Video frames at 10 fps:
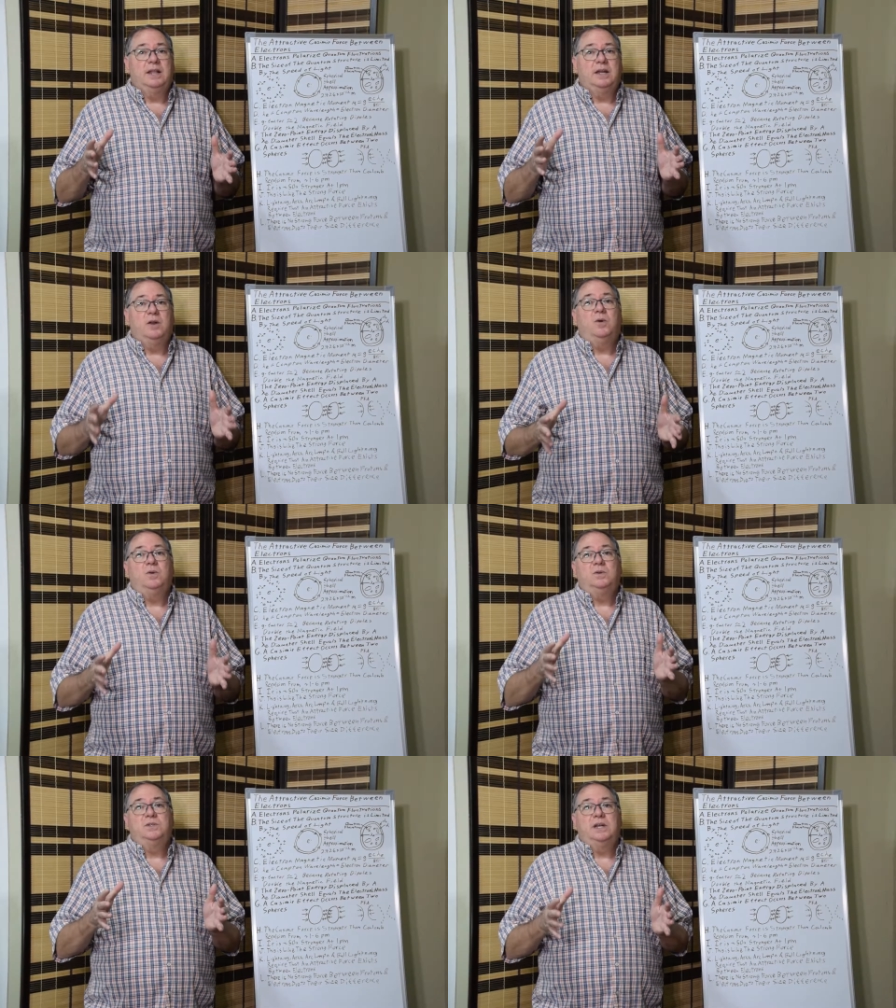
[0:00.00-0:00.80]
that
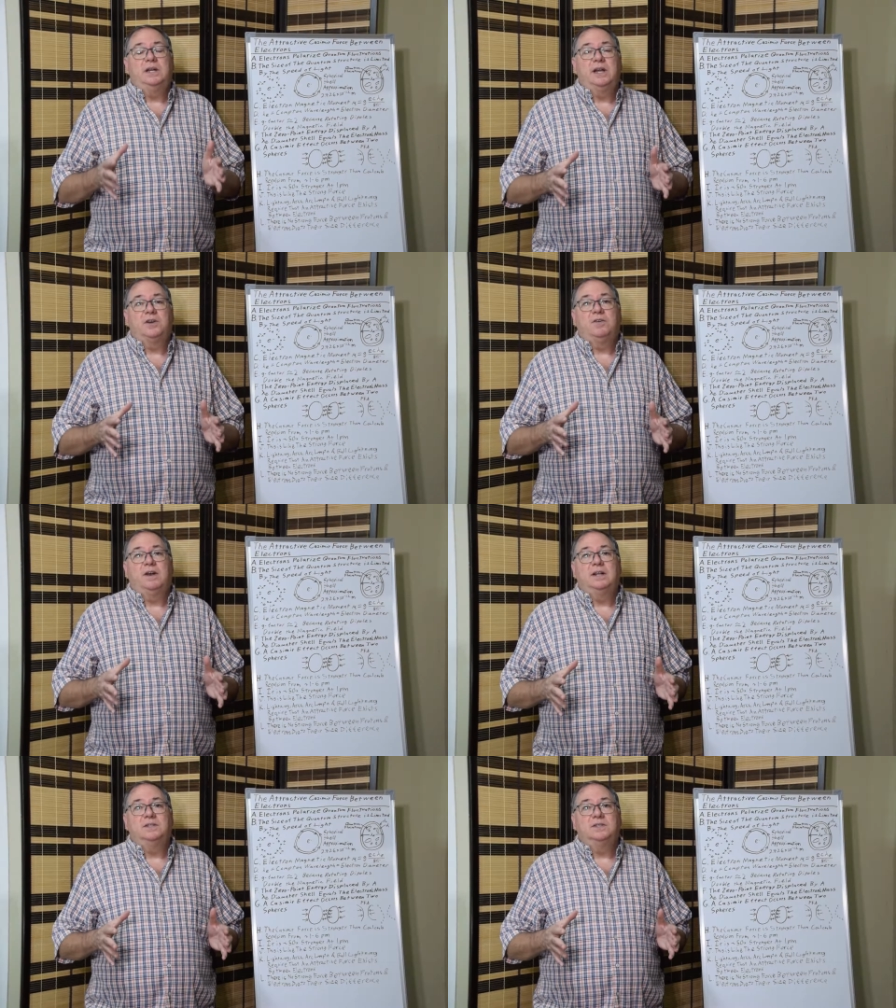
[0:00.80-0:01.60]
holds the
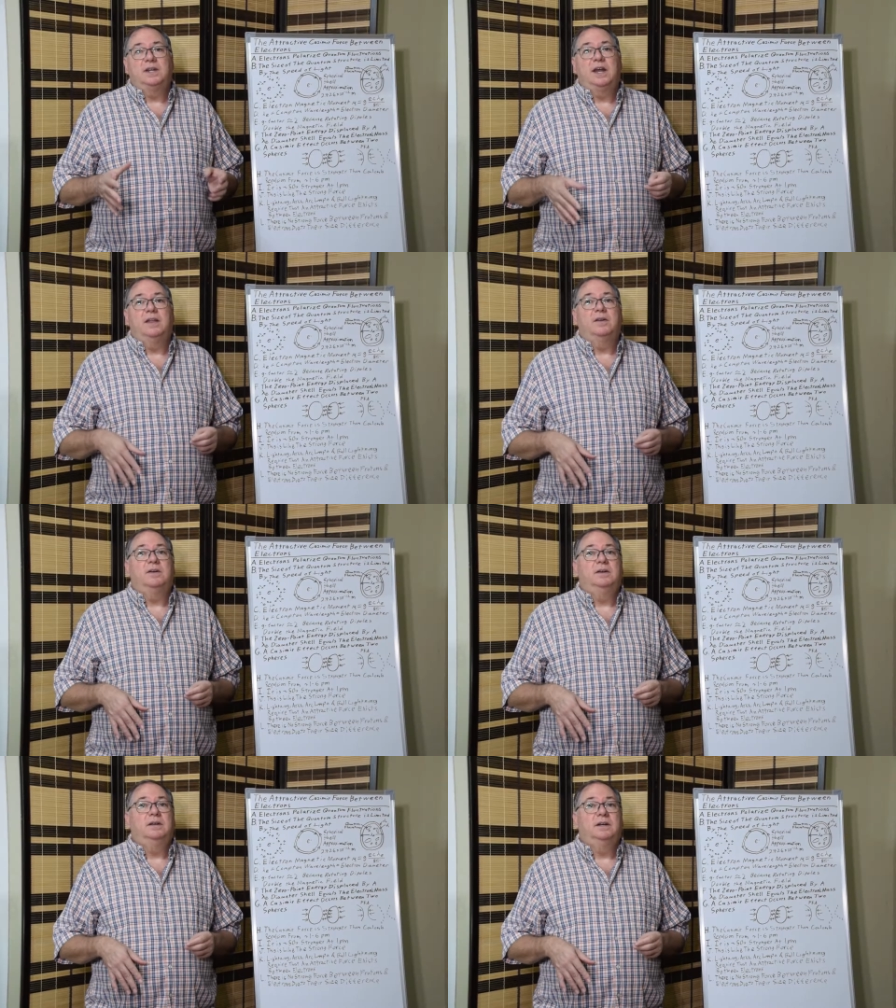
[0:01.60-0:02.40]
electrons
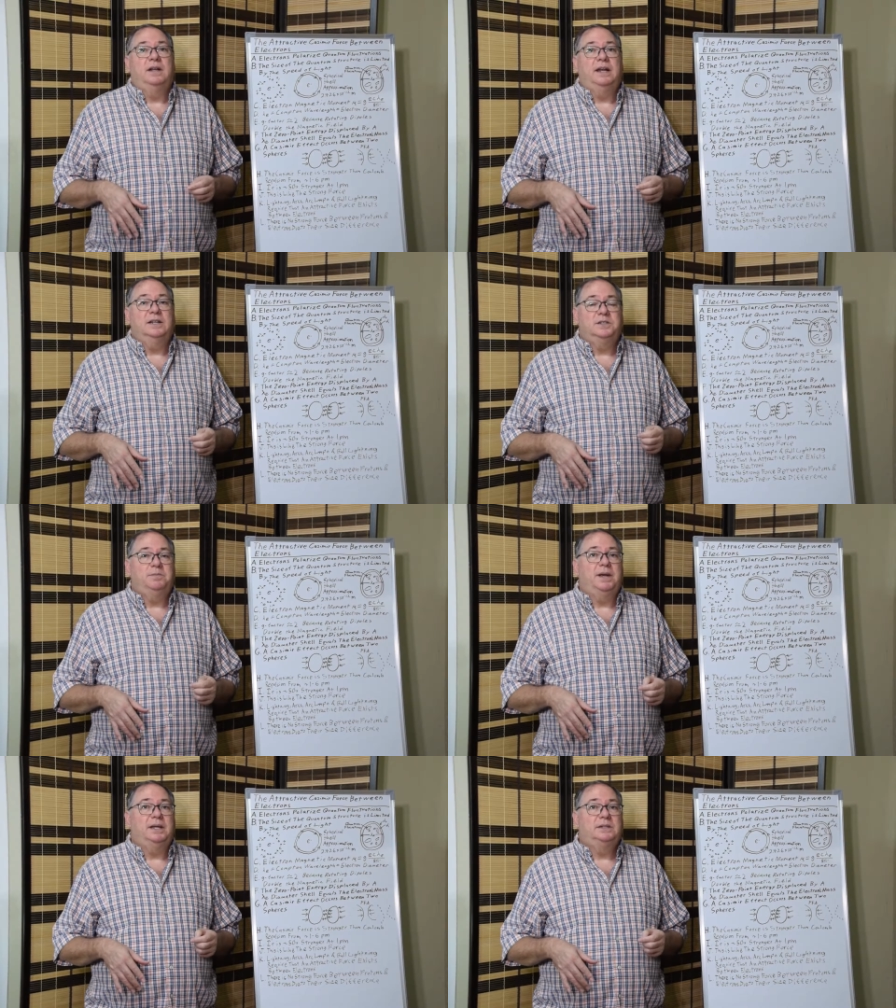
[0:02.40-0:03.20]
together in
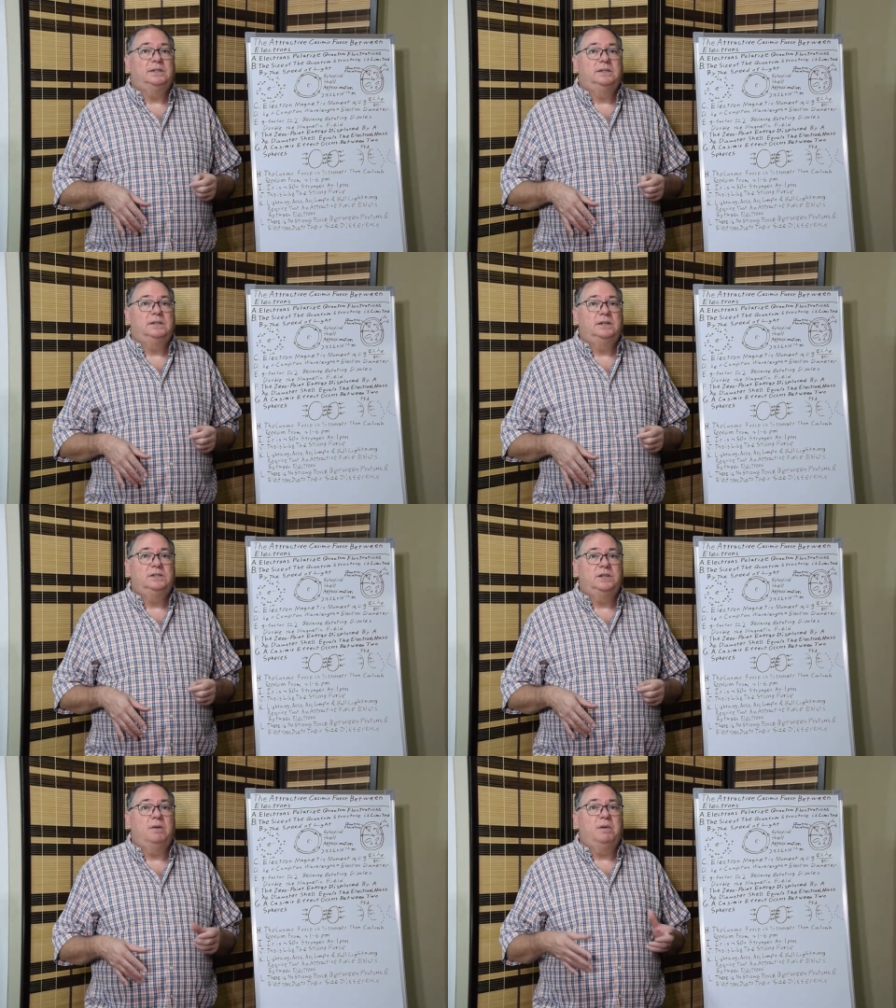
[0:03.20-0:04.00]
space,
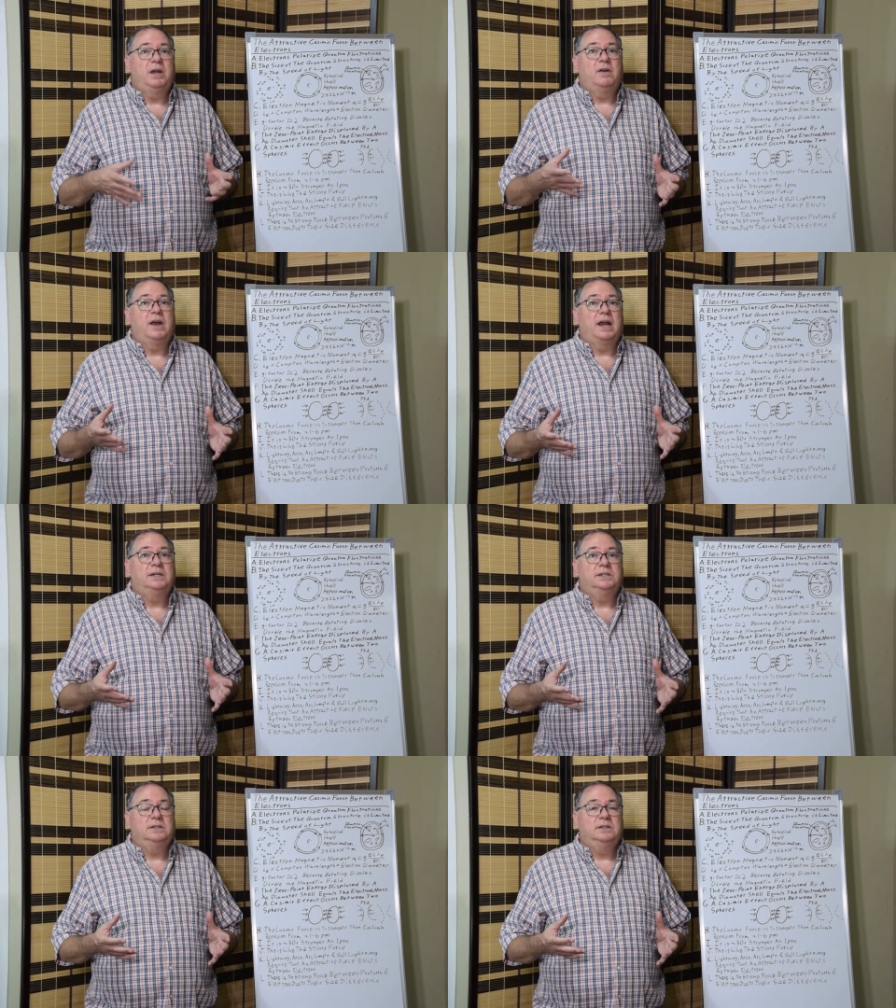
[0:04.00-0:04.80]
some interaction.